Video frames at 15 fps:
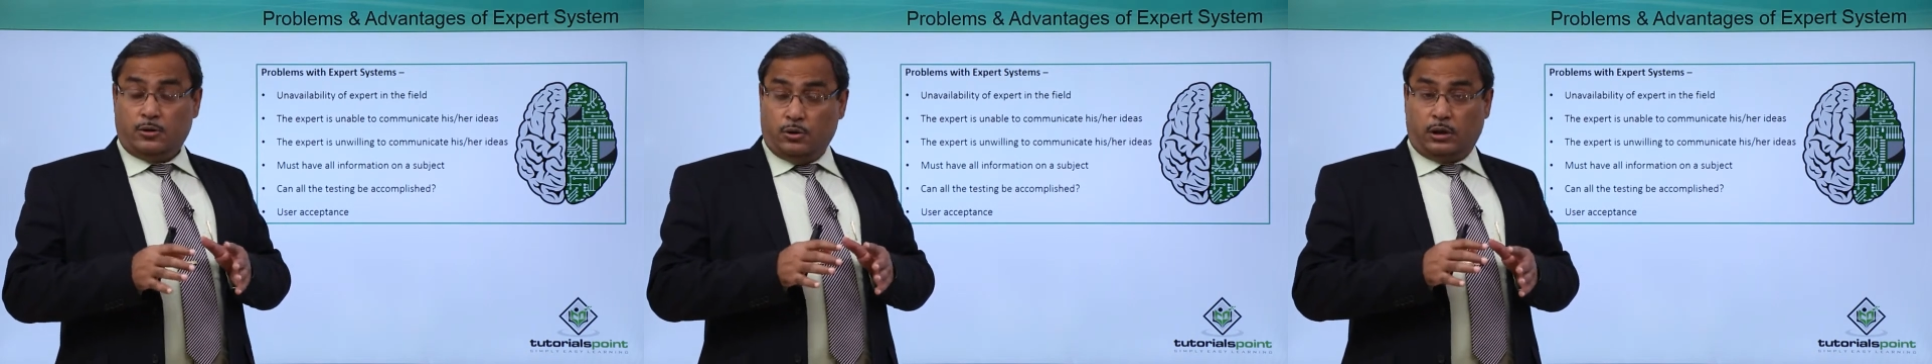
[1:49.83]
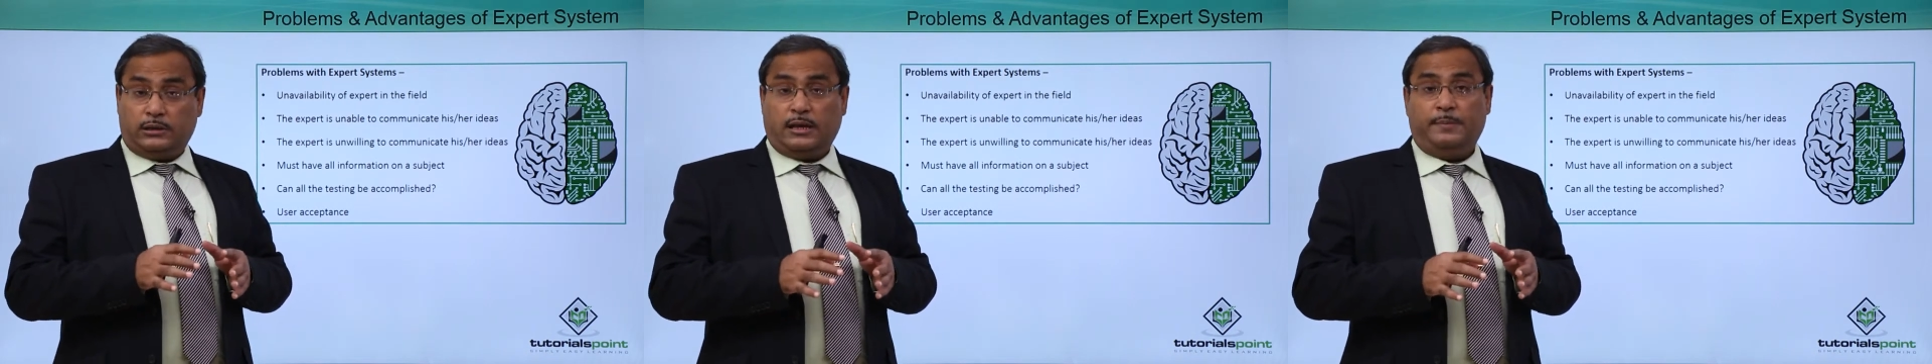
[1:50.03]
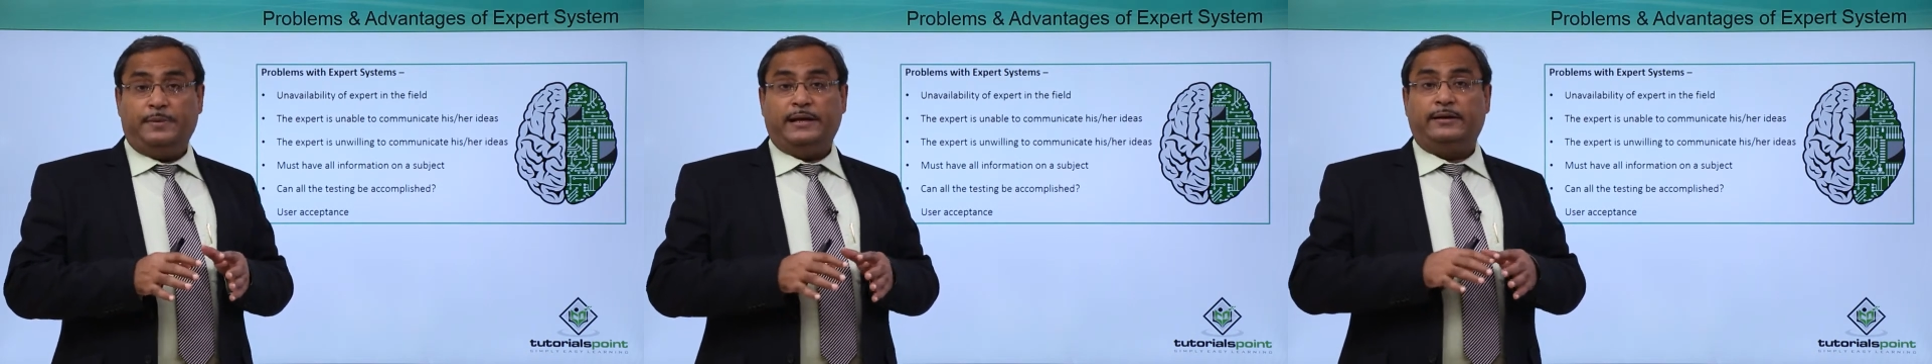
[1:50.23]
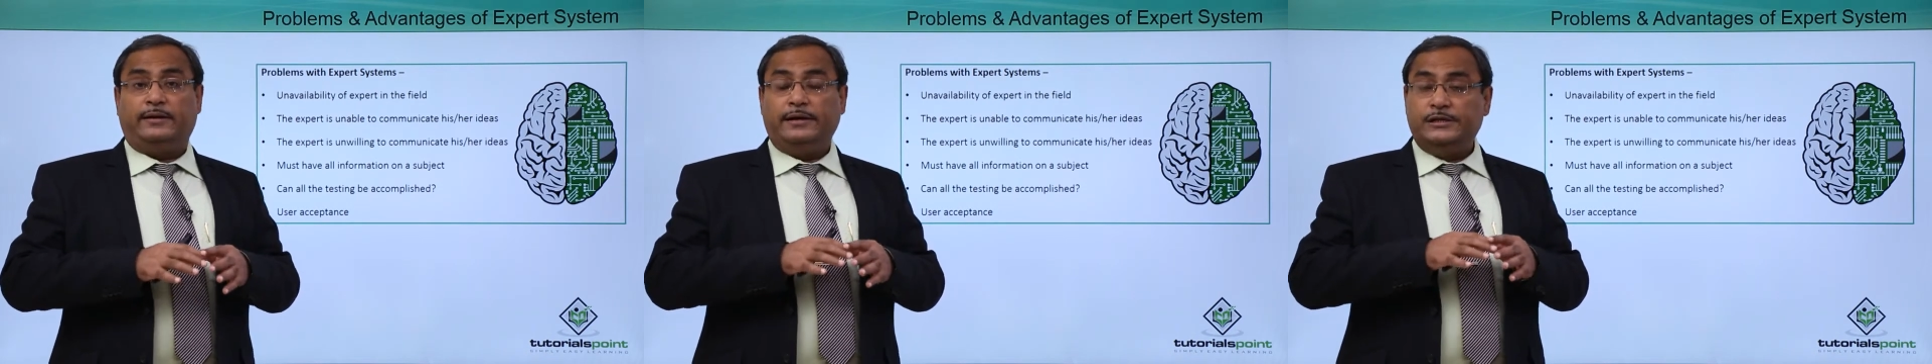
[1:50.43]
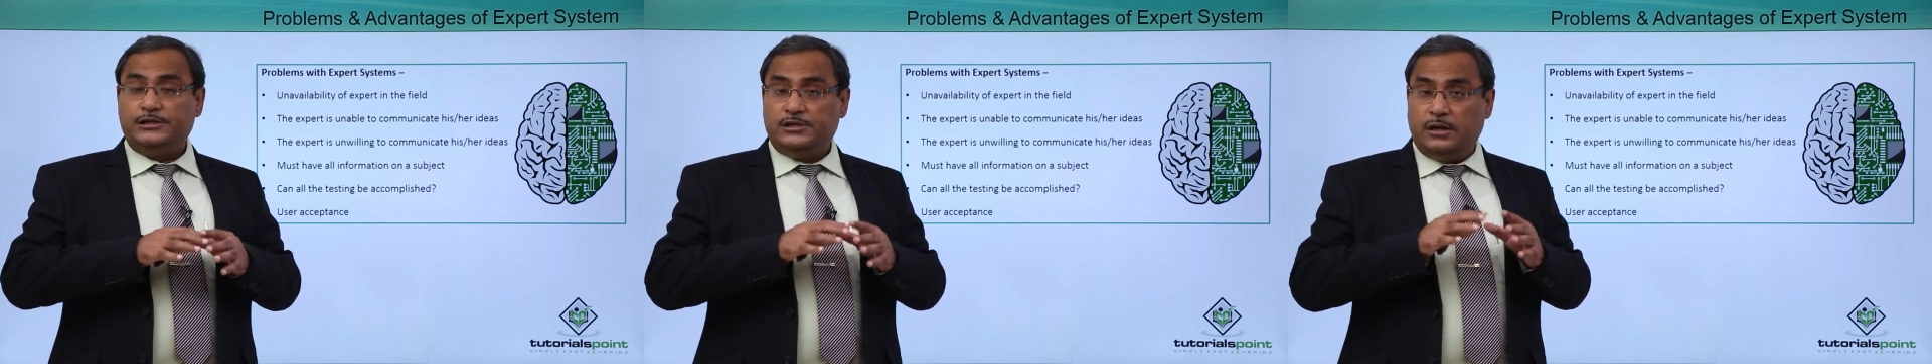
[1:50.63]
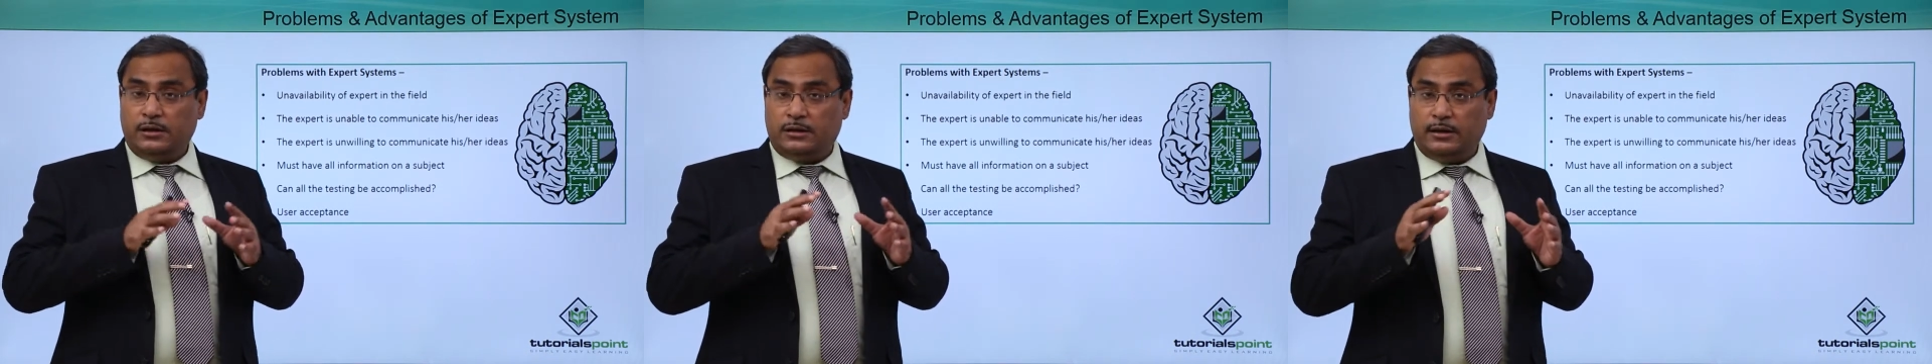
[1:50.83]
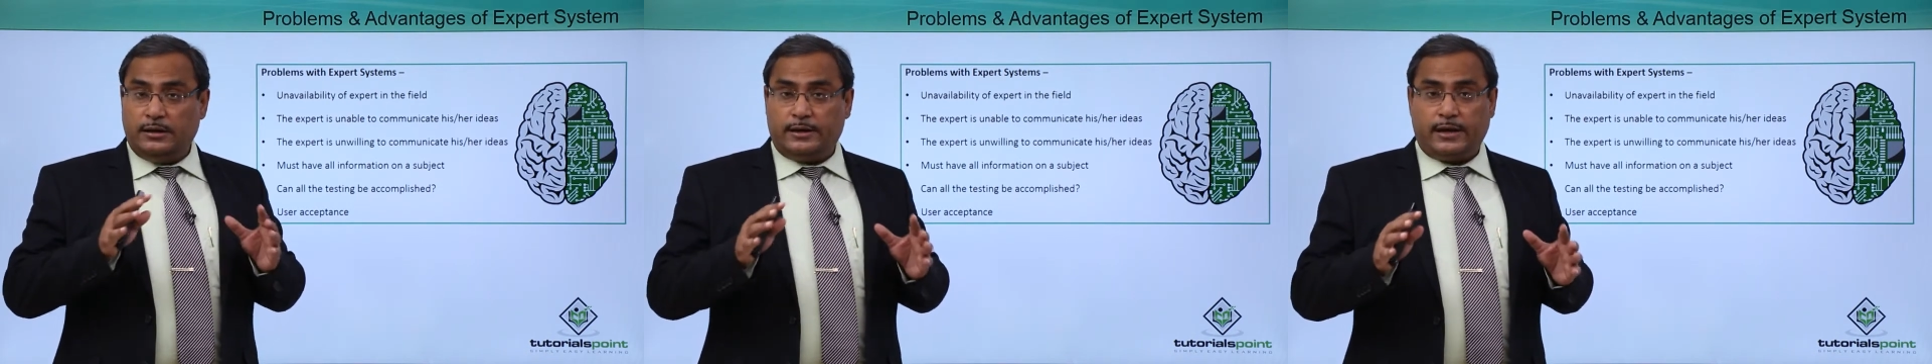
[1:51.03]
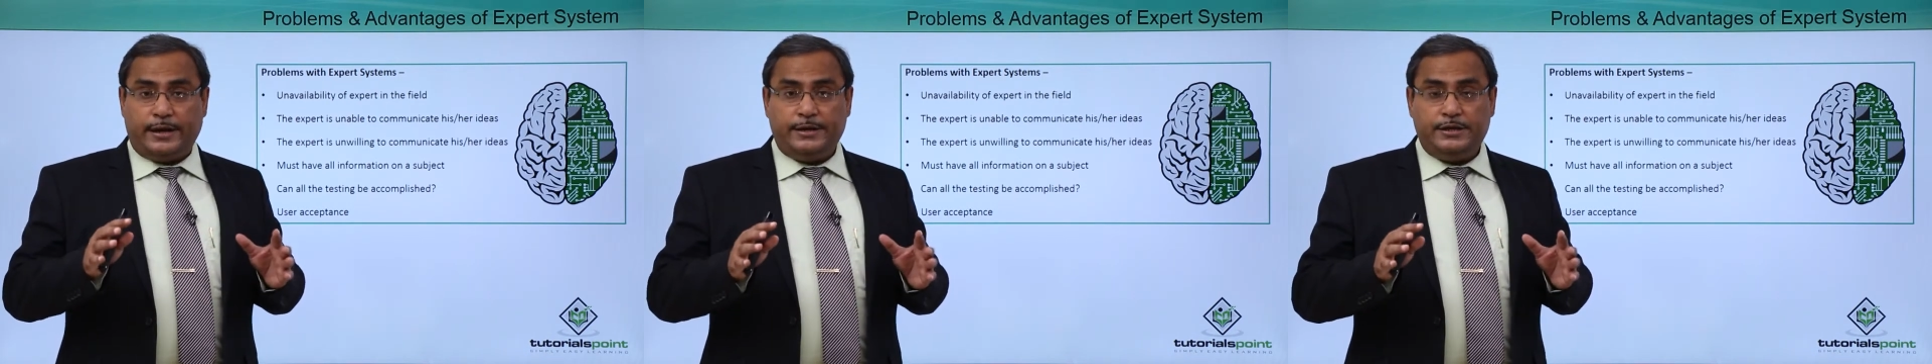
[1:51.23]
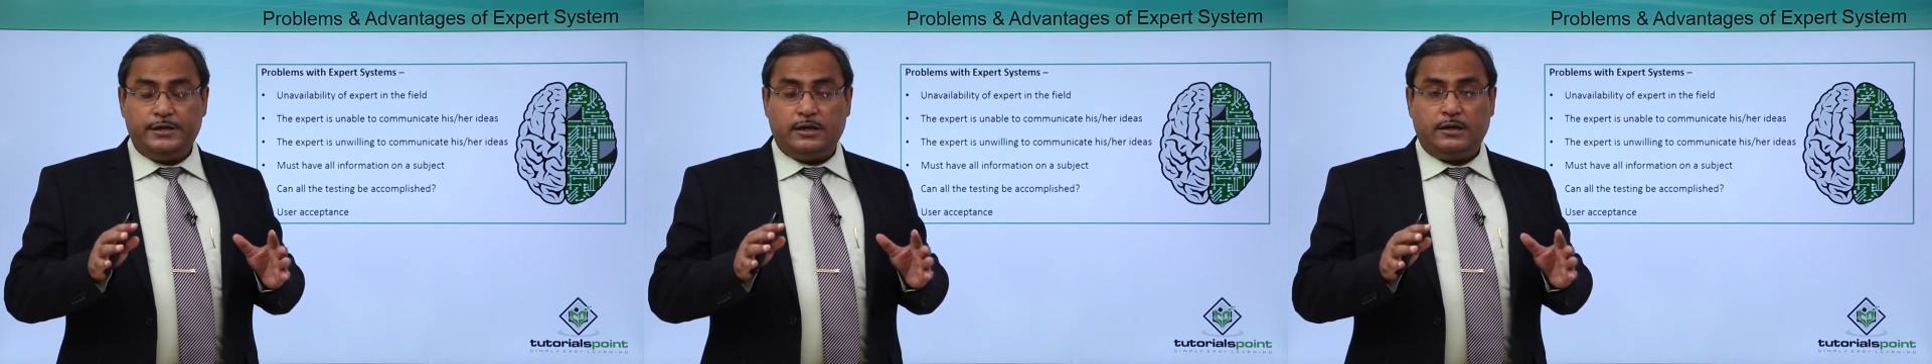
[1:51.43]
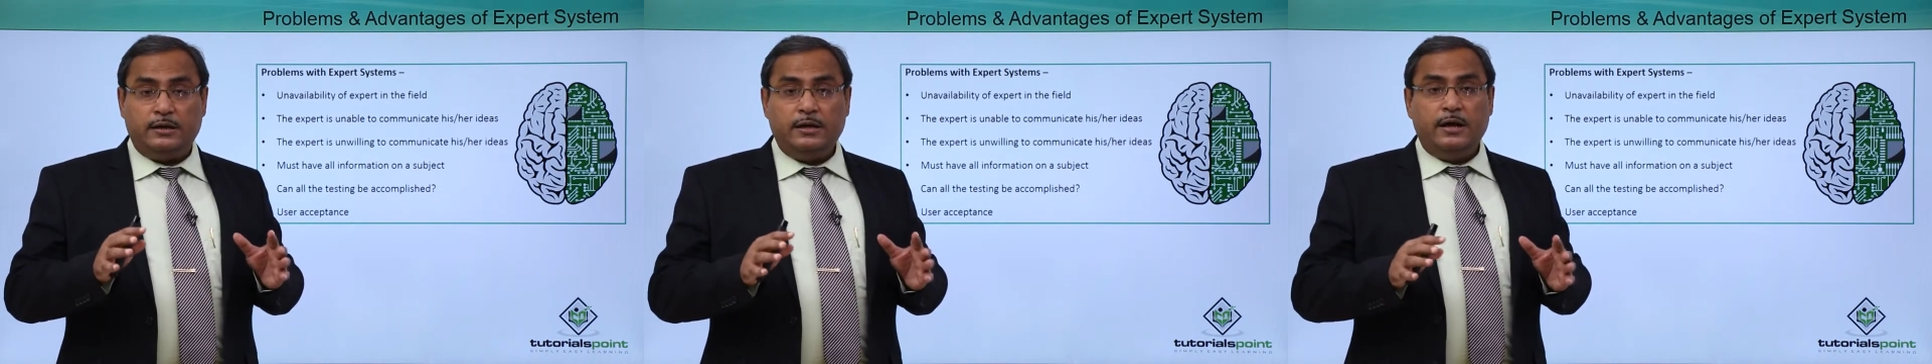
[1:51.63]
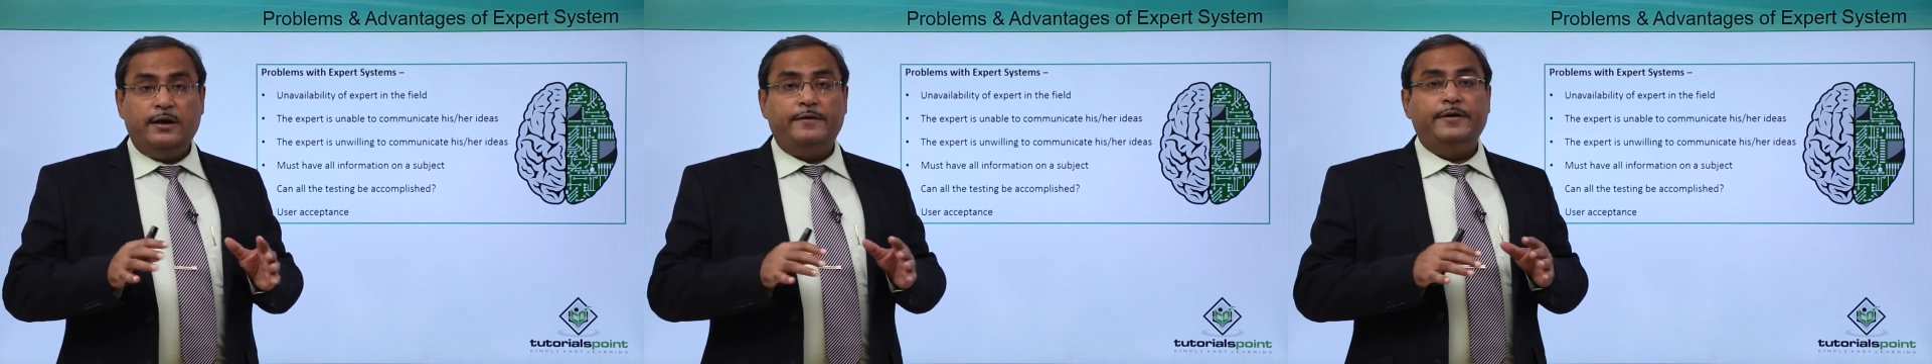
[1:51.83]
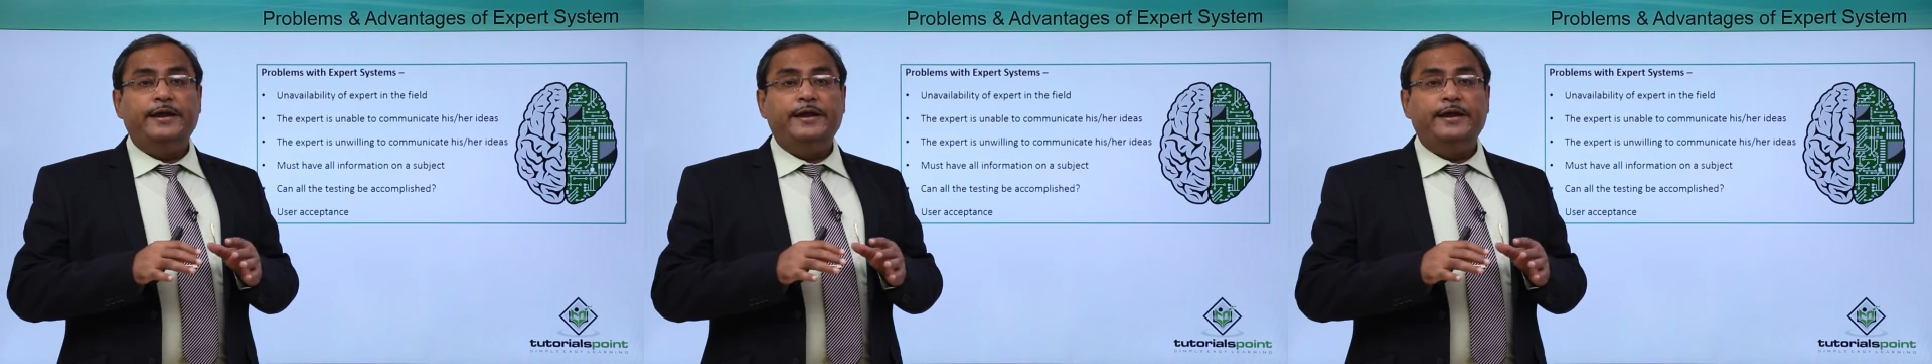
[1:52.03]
not having crystal clear idea